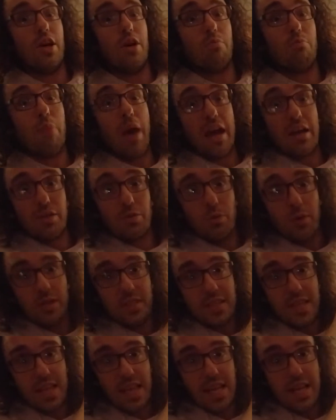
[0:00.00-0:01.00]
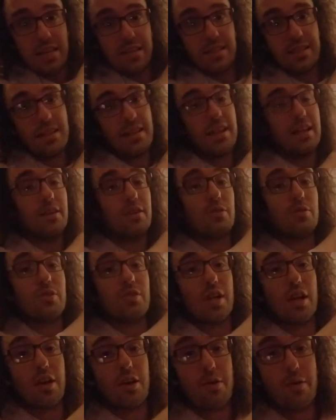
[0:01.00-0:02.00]
back towards the east, and then it'll
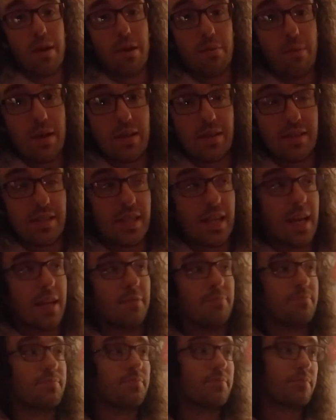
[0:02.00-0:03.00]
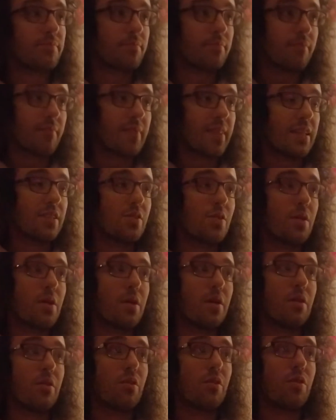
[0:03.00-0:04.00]
start going west again. So
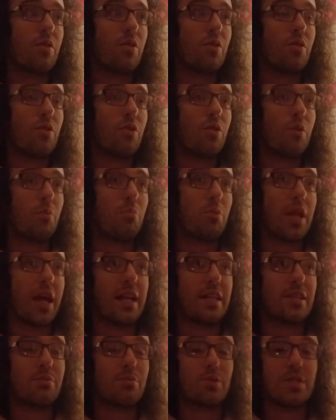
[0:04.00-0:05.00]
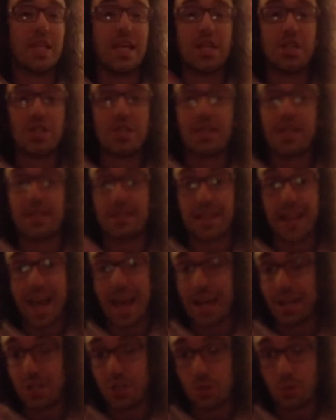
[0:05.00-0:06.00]
the planet's rotation doesn't
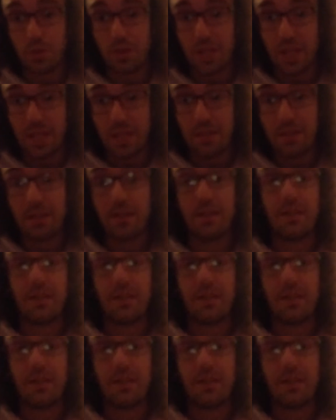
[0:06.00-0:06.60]
actually,